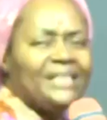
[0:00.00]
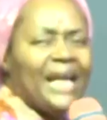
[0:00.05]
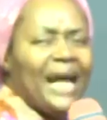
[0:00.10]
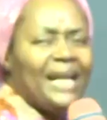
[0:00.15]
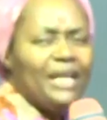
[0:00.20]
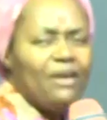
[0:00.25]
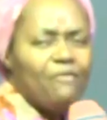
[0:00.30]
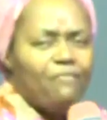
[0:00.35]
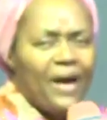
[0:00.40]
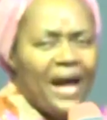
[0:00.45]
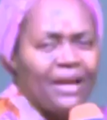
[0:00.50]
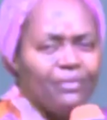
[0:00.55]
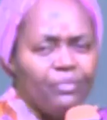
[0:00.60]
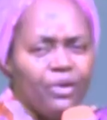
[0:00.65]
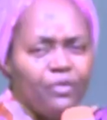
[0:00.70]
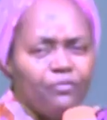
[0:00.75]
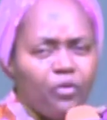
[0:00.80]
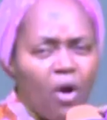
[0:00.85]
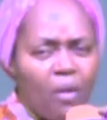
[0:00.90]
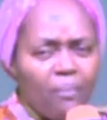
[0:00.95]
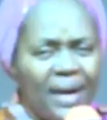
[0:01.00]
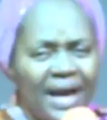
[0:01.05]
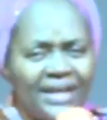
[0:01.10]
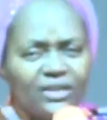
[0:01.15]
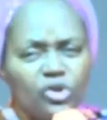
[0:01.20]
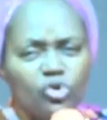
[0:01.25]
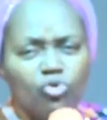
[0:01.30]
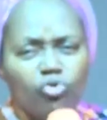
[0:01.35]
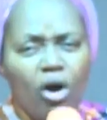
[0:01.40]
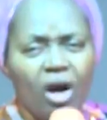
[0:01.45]
He delivered me
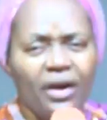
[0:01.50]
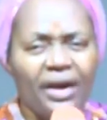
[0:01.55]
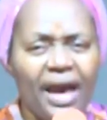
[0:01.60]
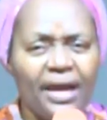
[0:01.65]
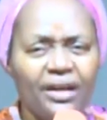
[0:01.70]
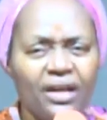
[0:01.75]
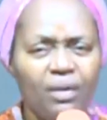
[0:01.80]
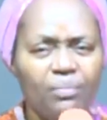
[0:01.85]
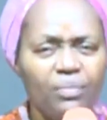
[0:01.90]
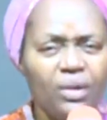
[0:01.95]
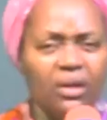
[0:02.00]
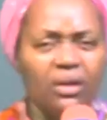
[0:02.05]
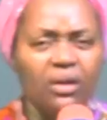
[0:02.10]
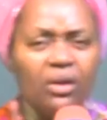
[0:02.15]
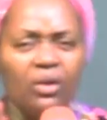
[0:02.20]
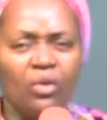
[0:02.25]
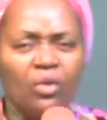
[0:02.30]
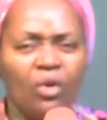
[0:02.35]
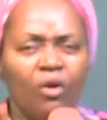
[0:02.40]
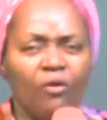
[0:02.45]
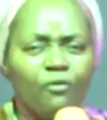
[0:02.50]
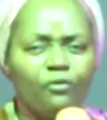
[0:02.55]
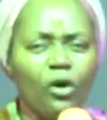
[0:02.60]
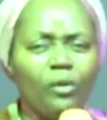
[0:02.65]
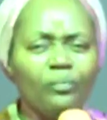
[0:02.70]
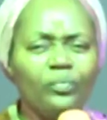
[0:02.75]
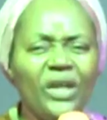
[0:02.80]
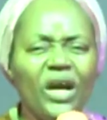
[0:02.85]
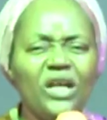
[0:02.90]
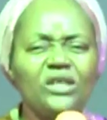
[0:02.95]
from my strong enemy,
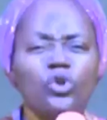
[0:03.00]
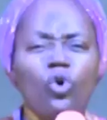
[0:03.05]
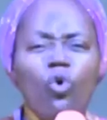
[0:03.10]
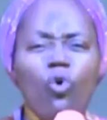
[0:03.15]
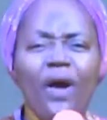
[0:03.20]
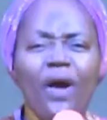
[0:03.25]
from